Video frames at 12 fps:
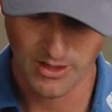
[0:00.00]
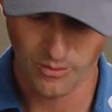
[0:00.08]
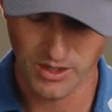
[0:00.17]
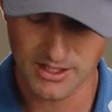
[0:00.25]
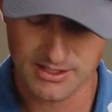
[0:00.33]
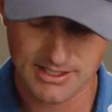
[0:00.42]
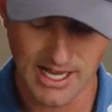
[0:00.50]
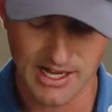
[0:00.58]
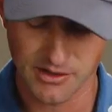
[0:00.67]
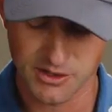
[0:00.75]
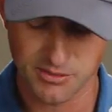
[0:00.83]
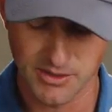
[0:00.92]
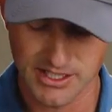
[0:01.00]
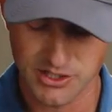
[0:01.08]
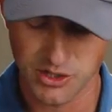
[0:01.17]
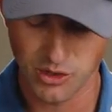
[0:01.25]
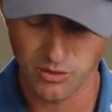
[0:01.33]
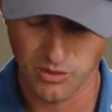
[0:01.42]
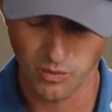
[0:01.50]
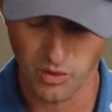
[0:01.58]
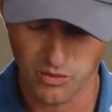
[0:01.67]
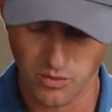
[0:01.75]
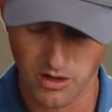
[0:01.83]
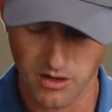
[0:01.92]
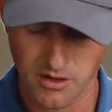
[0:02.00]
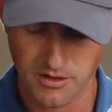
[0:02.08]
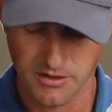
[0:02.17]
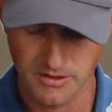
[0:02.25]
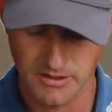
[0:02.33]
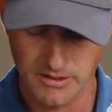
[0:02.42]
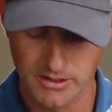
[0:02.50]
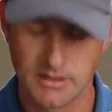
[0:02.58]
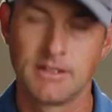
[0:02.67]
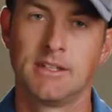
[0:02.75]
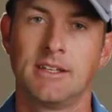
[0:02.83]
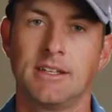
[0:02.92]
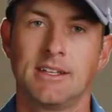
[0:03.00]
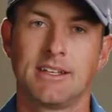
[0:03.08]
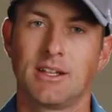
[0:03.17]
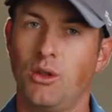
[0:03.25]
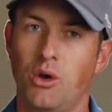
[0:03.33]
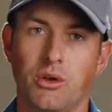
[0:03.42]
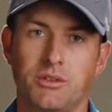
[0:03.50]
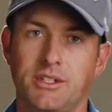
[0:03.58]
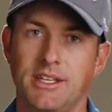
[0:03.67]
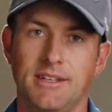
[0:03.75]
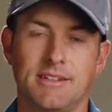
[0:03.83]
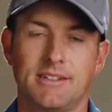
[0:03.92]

What does Titleist mean to you in one word? Loyalty.